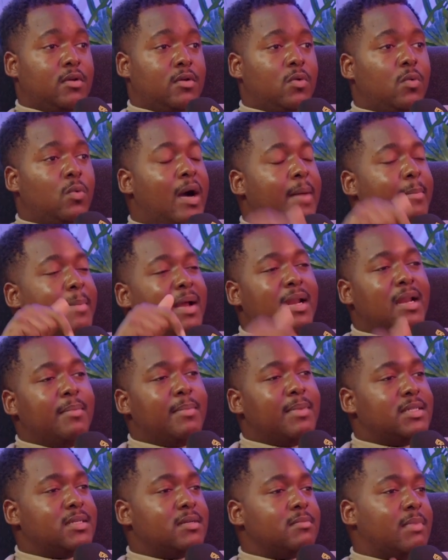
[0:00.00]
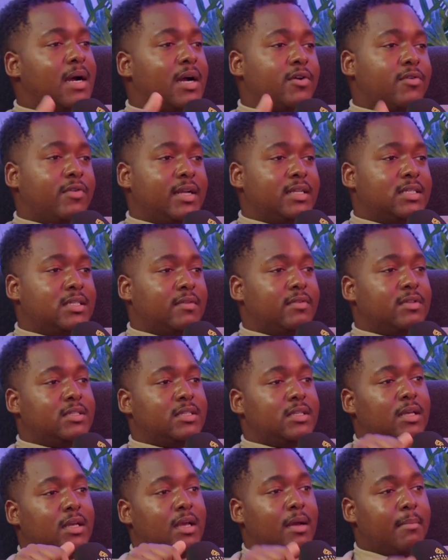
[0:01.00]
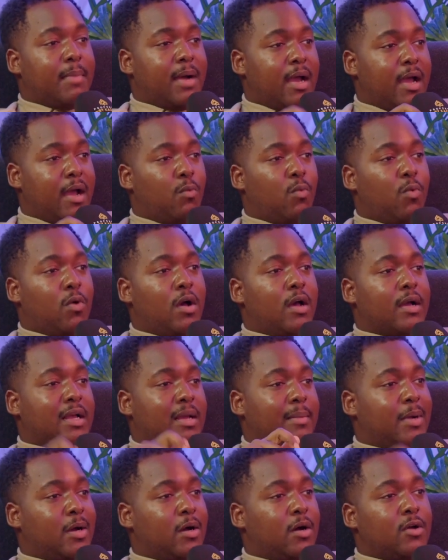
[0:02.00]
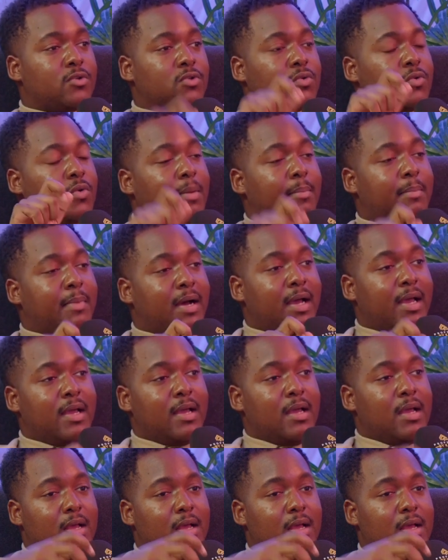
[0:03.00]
Why am I limiting my creativity and my work and my hustle and my